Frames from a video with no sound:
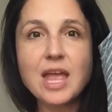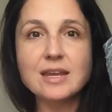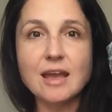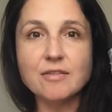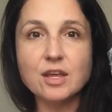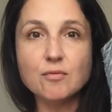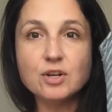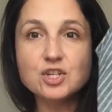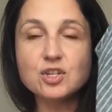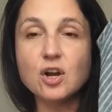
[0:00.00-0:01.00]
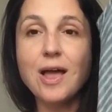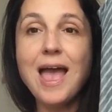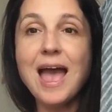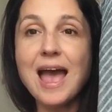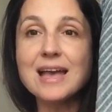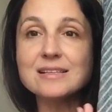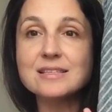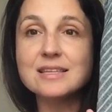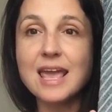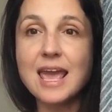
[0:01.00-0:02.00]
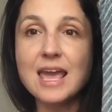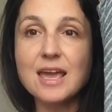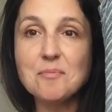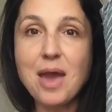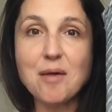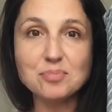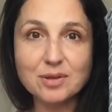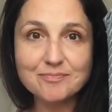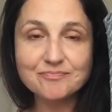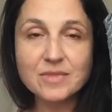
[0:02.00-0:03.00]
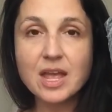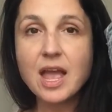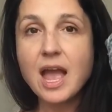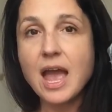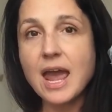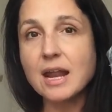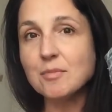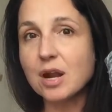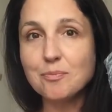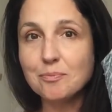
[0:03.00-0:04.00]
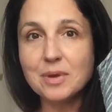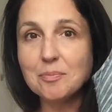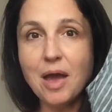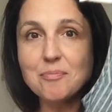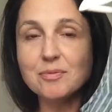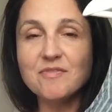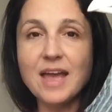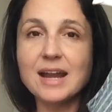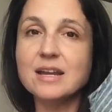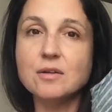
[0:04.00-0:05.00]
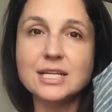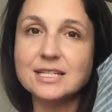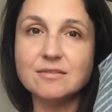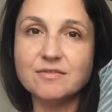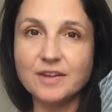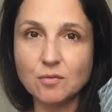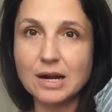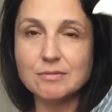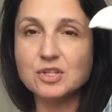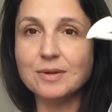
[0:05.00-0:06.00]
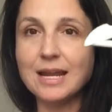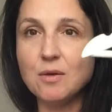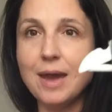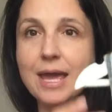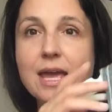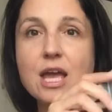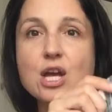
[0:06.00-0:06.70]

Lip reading: Now the original has a peplum, and I'm not a big peplum fan, and it didn't fit what I was doing anyway.